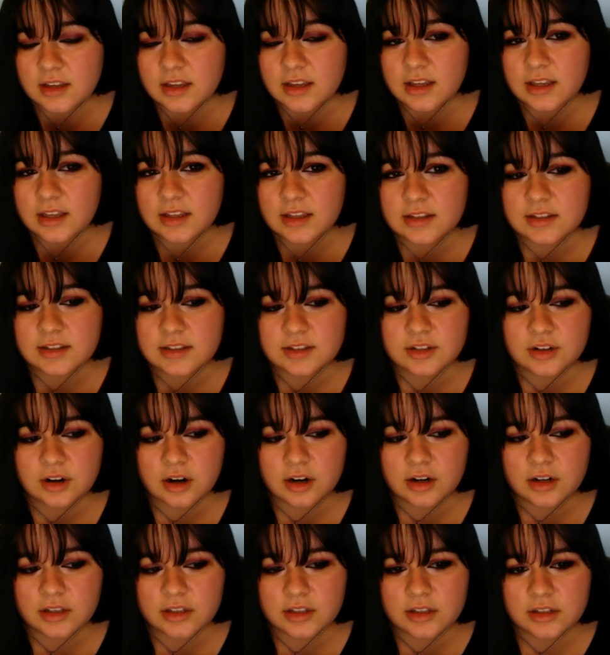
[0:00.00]
it
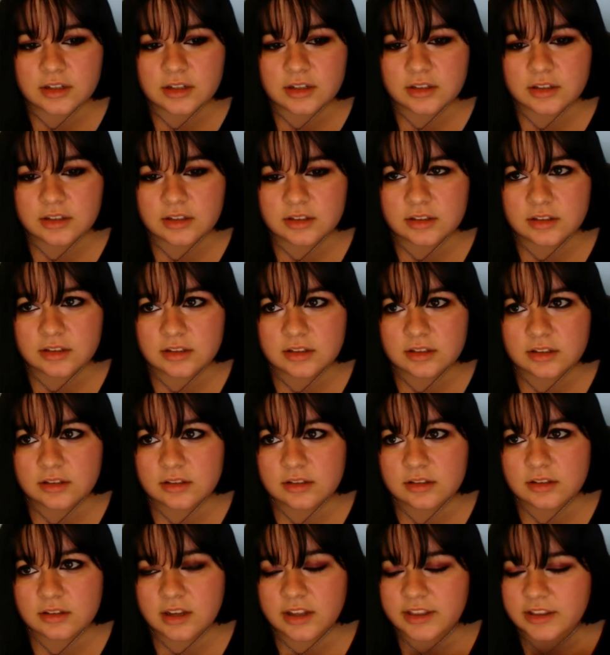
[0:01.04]
started,
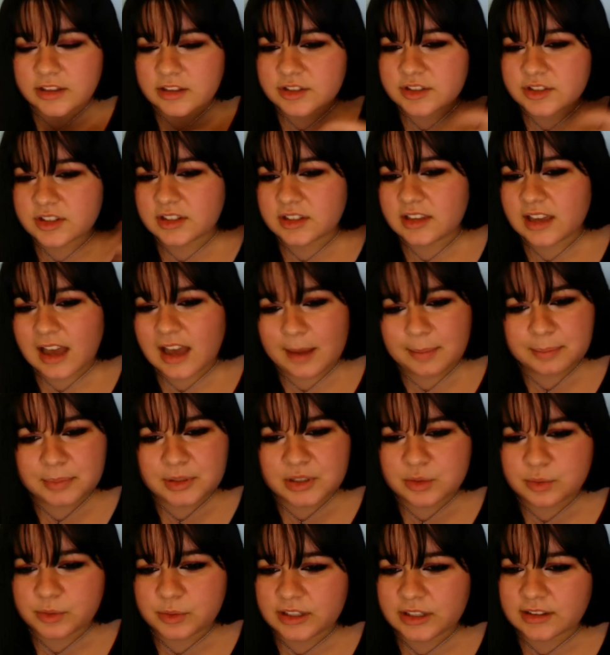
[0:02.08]
I think there's a gap
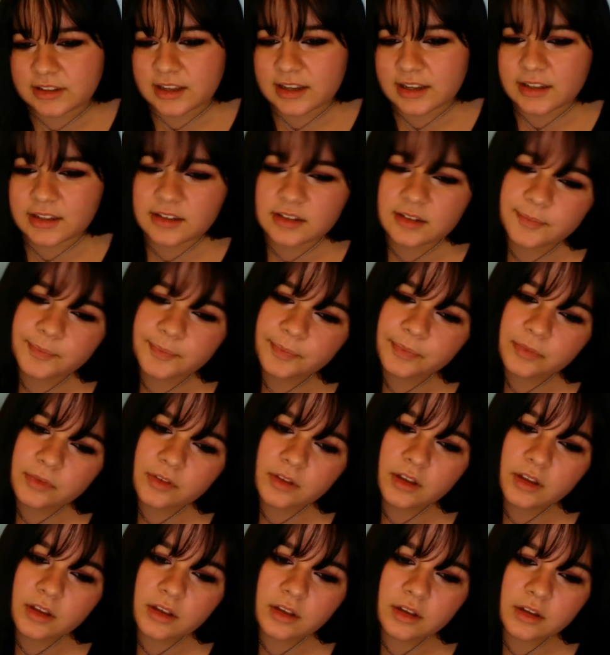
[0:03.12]
between like
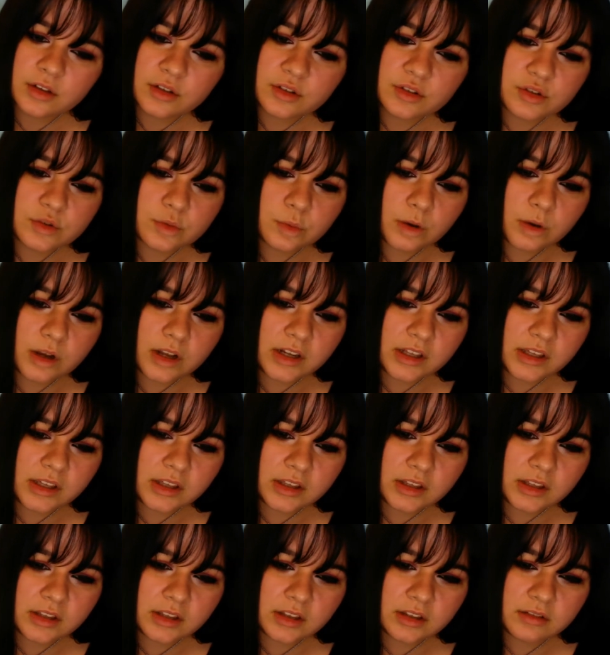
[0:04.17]

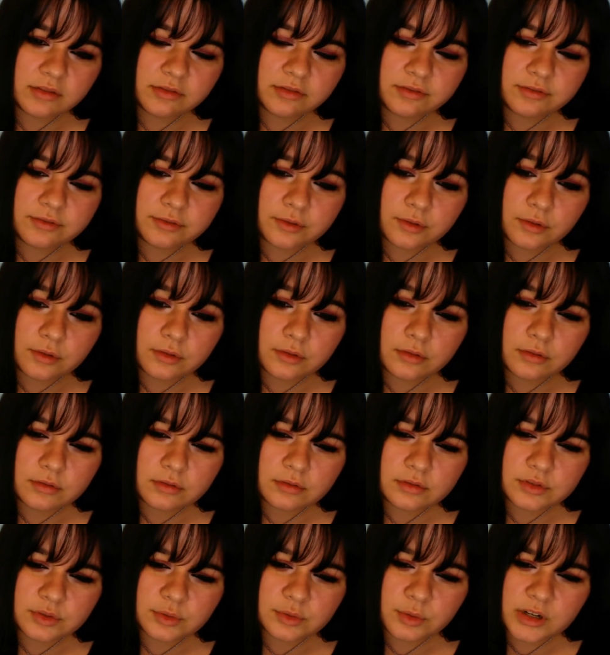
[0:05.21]

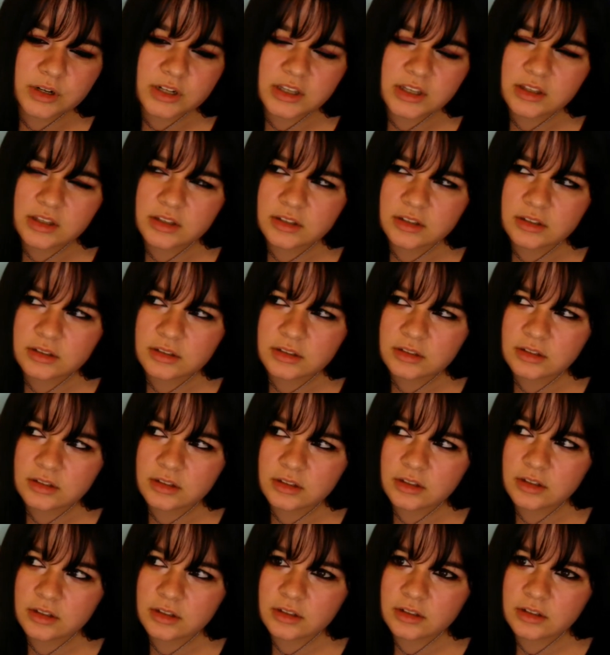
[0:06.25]

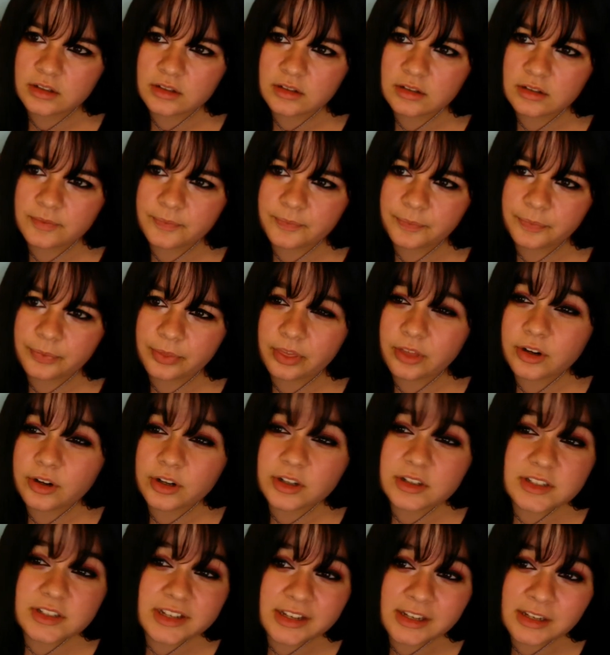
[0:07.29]

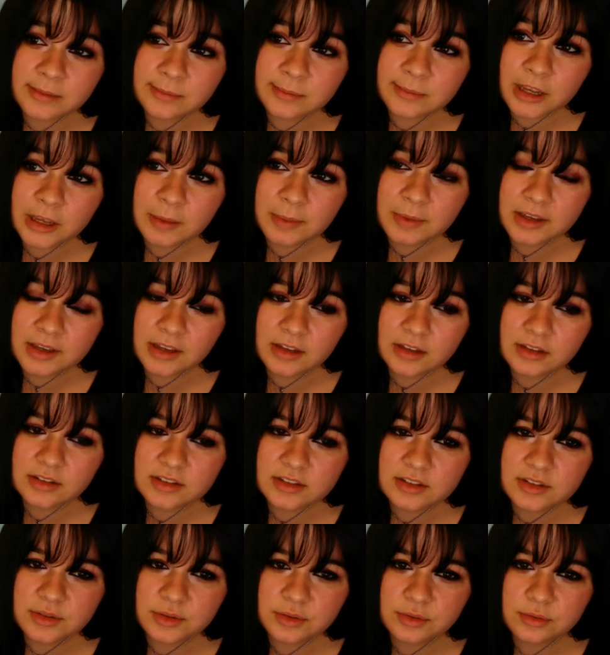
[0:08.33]
2013 maybe
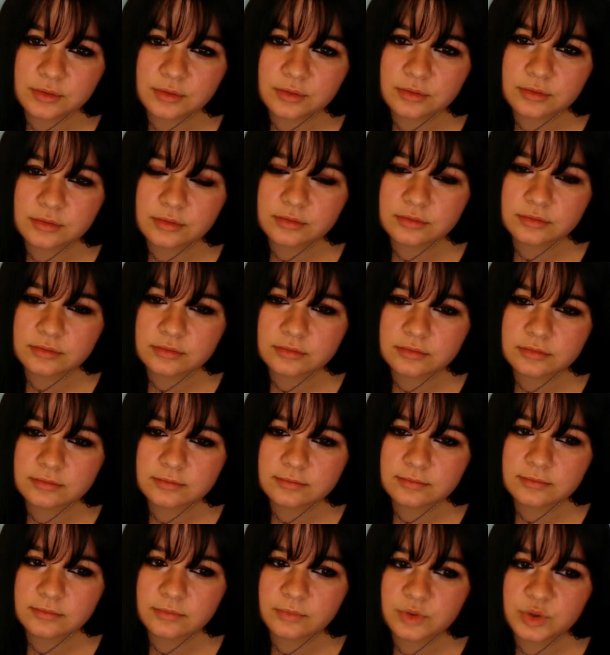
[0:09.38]
to
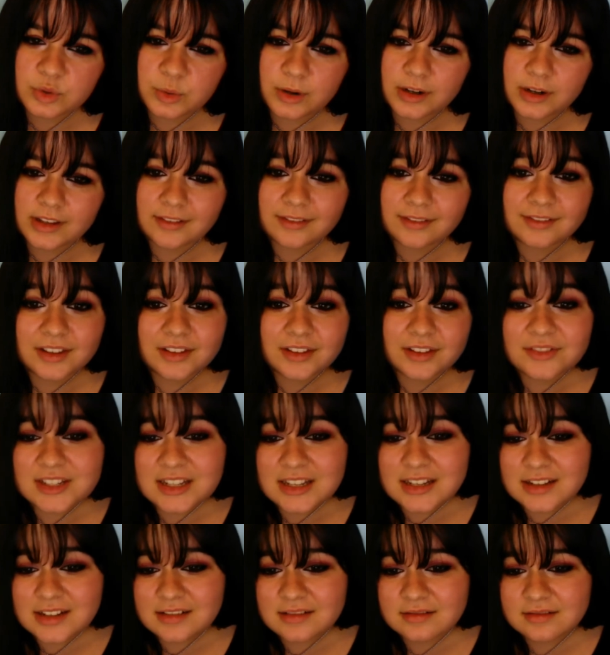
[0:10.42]

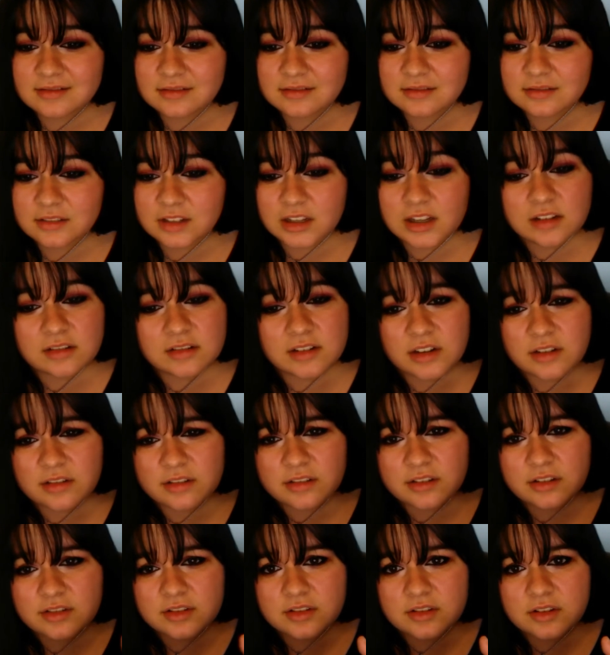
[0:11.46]
2015. Oh no,
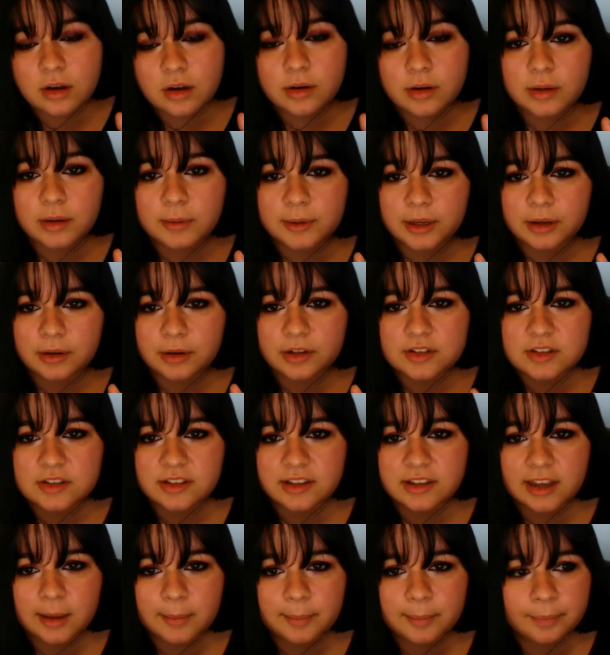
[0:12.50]
here we go, here's the
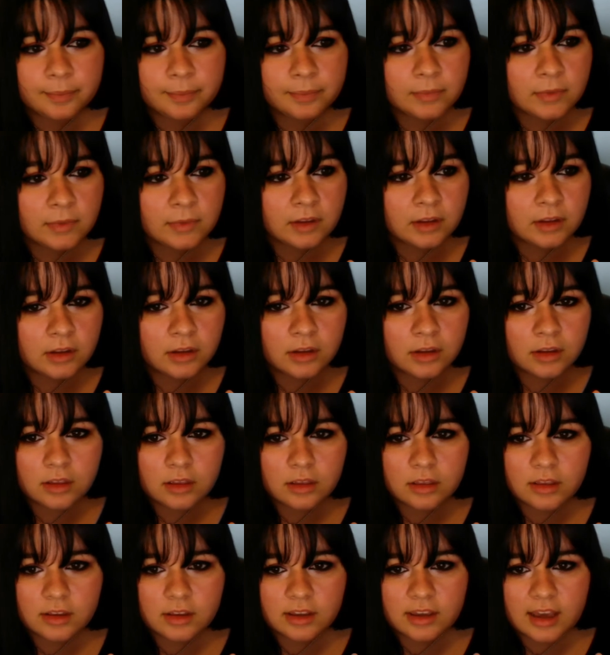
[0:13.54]
gap.
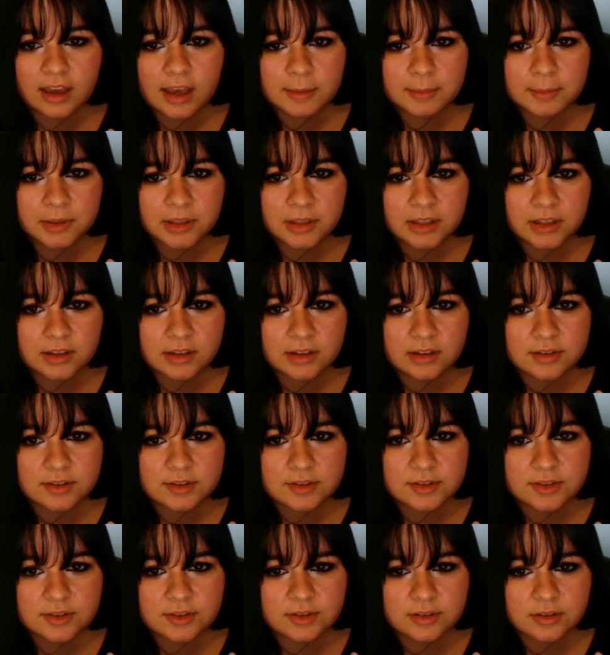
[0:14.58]
The gap
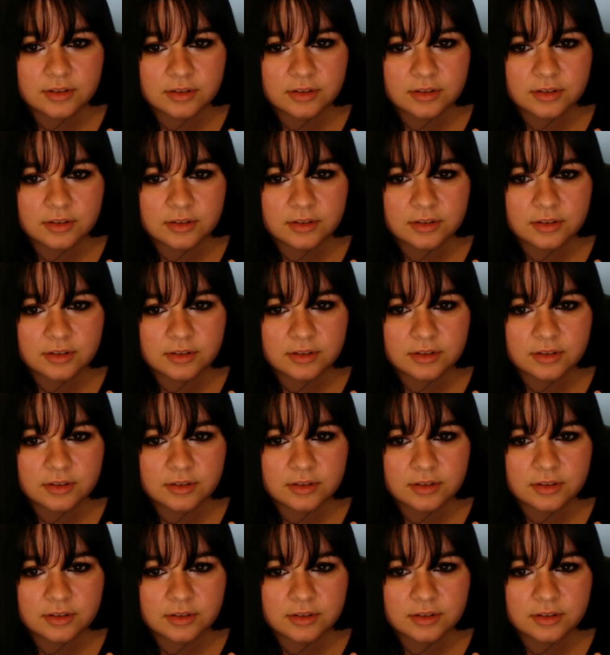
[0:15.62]
is